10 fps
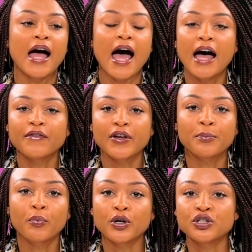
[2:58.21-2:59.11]
have
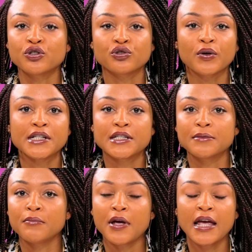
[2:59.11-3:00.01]
a point you're trying to
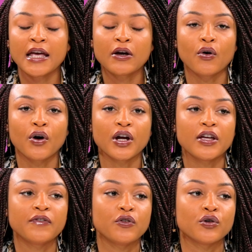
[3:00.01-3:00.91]
make, or
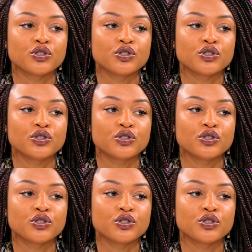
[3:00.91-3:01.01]
if you're